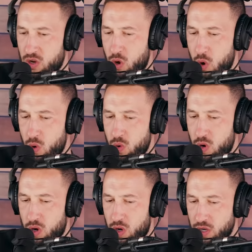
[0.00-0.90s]

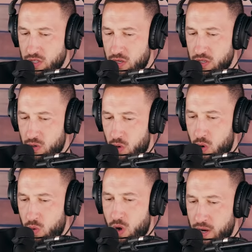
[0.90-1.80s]
who,
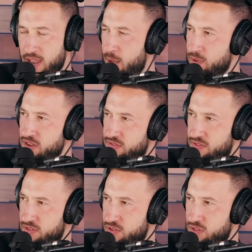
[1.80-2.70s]
who won that beef?